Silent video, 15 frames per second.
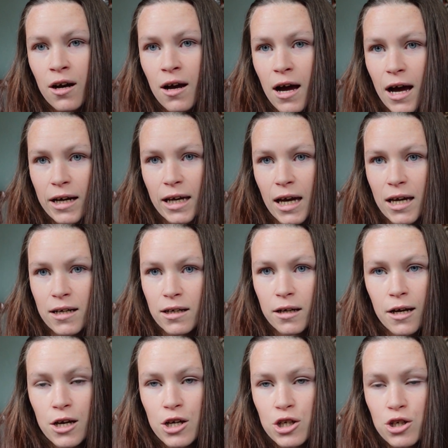Again,
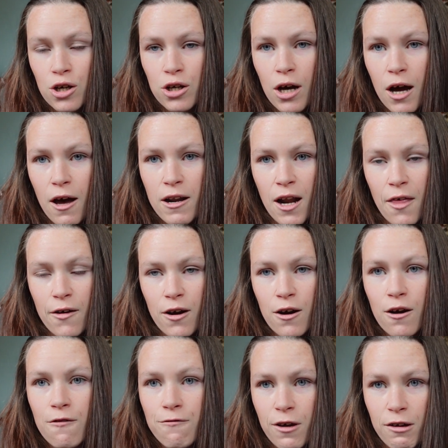
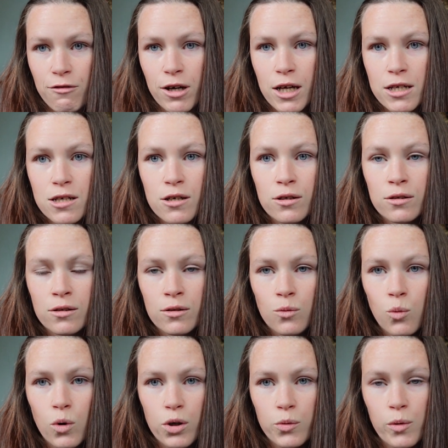another favorite
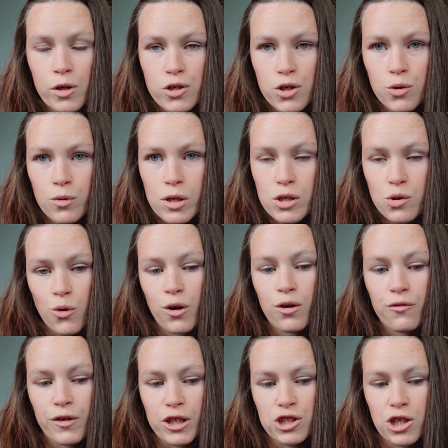World War II historical
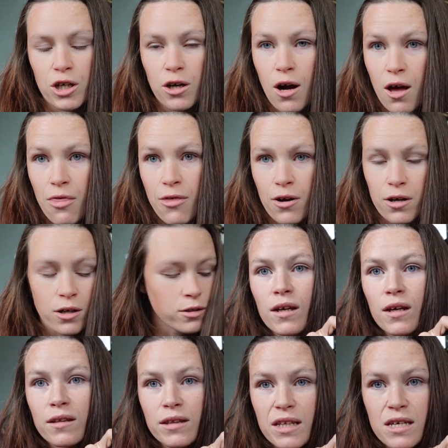fiction author.
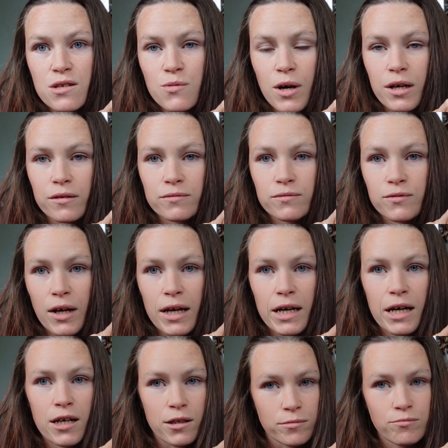This one right
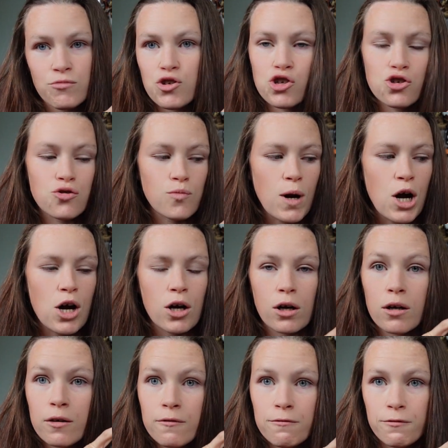here,
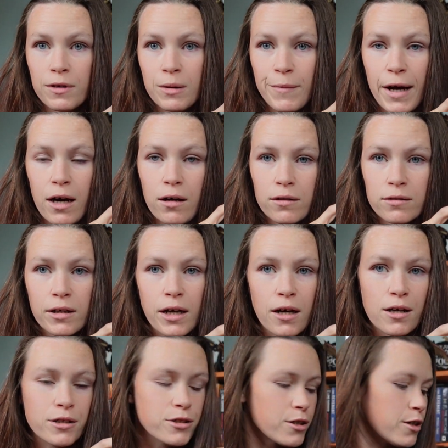strong female
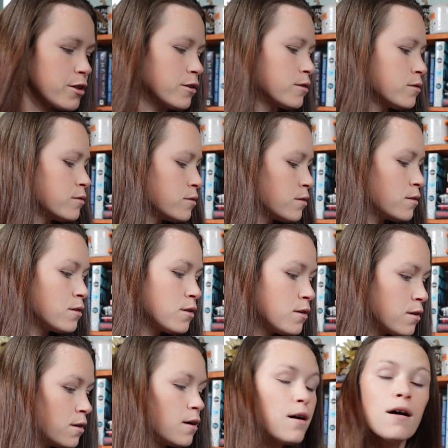character.
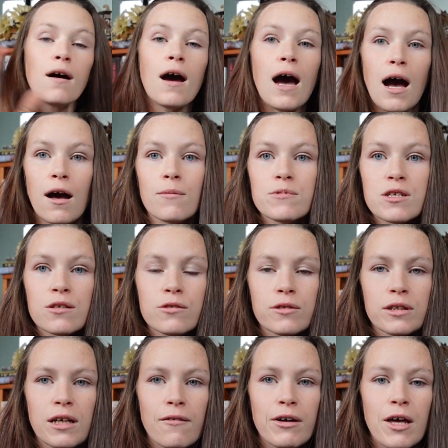Absolutely
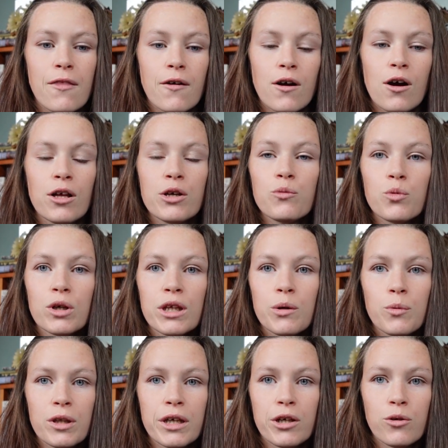love it. They're all in really,
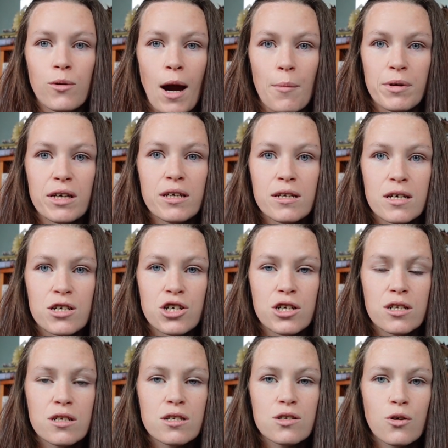really crappy
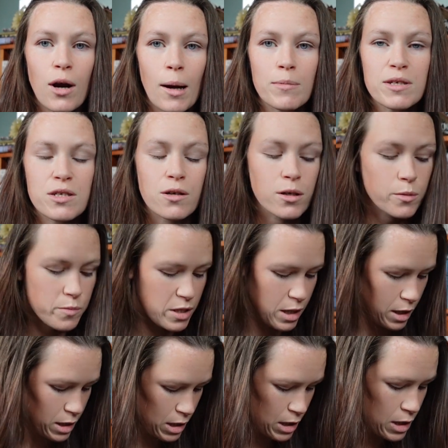conditions, crappy
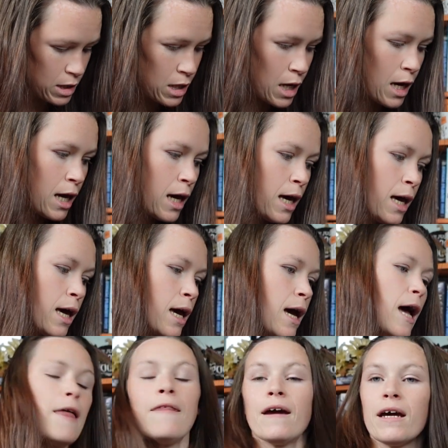circumstances,
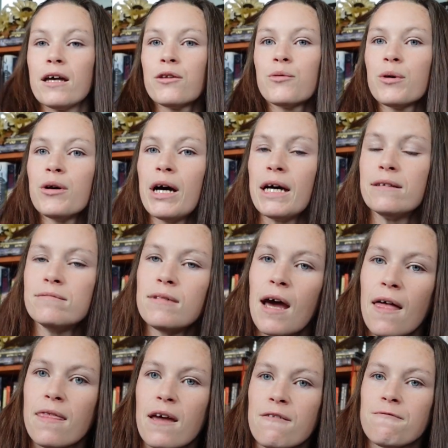and they get through it
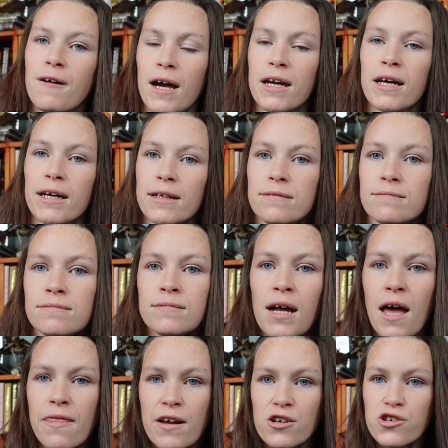and they fight it
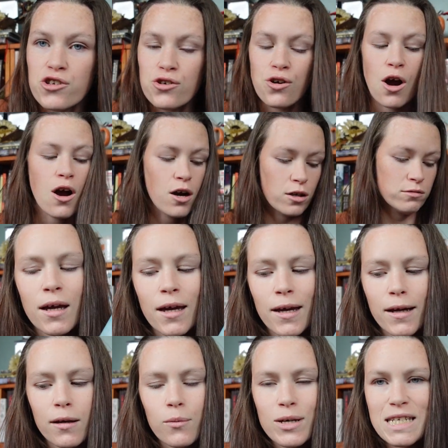and they're strong.
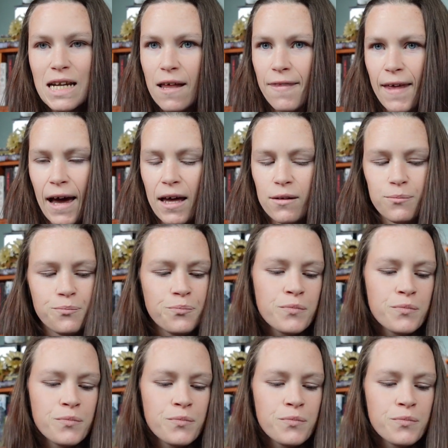Inga was not that.